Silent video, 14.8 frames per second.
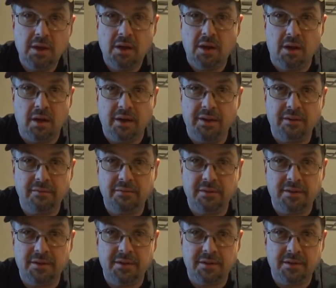on it,
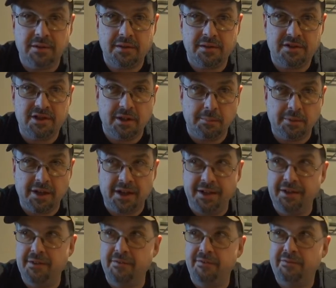that there's some
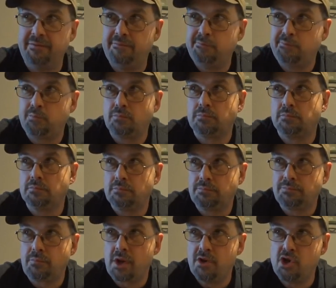kind of
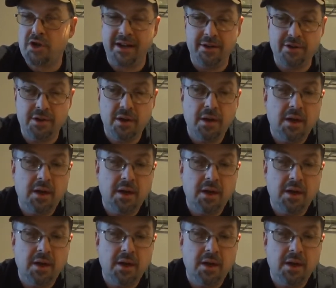change.